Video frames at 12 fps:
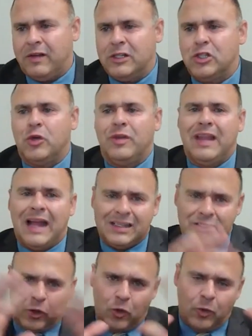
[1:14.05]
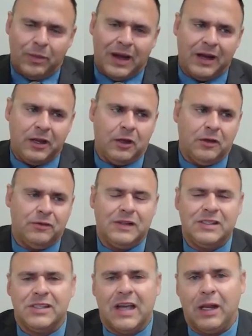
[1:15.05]
And so that's the whole body of
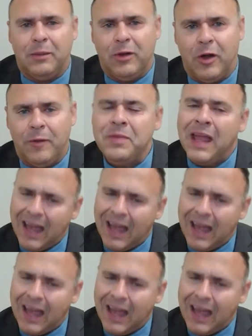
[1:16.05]
asylum law.